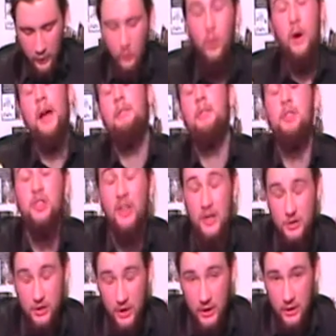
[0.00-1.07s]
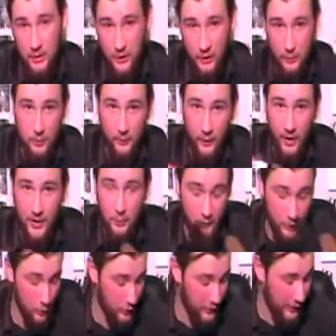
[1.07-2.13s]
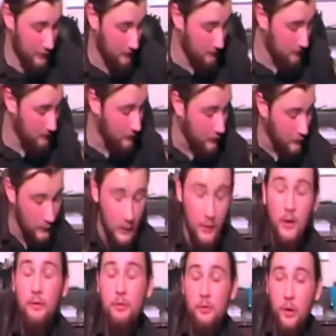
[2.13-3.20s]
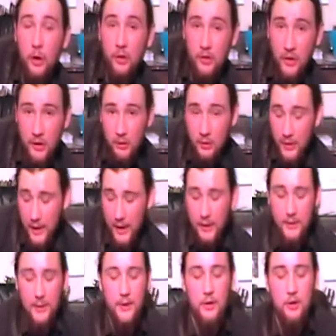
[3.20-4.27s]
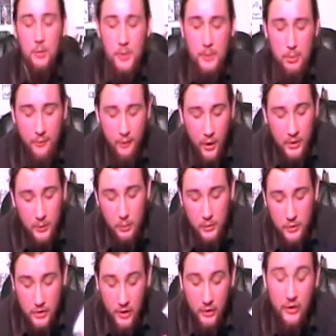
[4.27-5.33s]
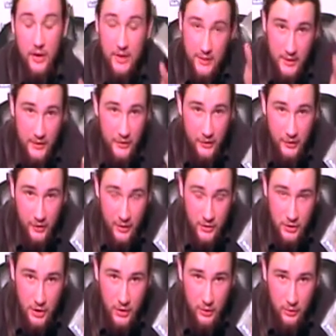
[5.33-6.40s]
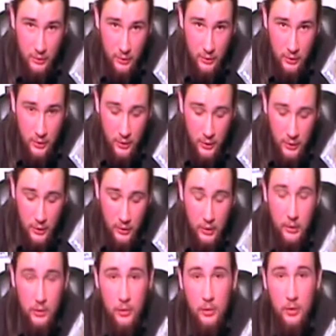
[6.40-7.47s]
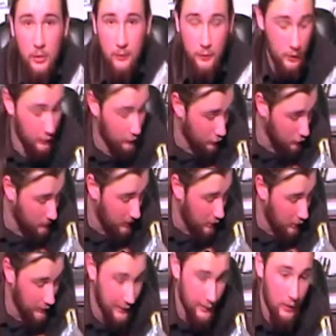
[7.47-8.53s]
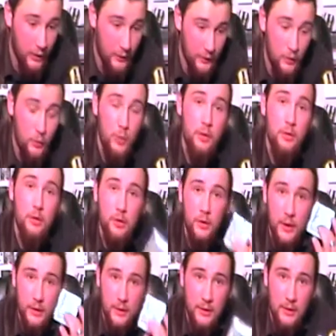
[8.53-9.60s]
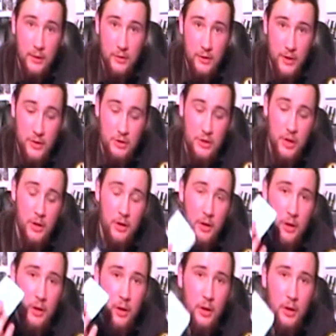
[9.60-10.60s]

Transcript: whatever sachet is provided with your kit. If you've got a single can kit, you'll be provided with just a yeast sachet. If you've got a 2-part kit like this one, you'll get a yeast sachet